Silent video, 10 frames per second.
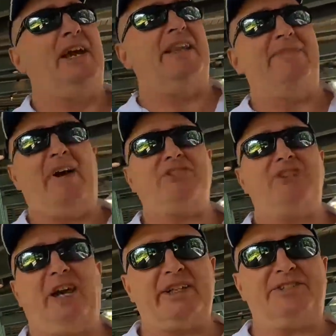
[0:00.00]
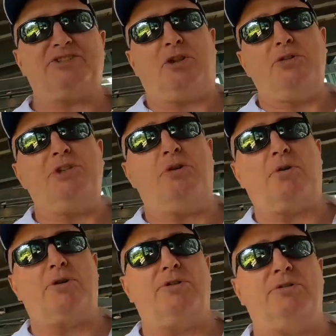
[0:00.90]
and they've actually got a stony
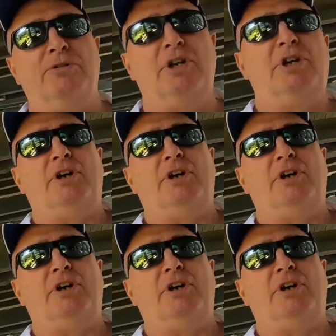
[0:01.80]
coral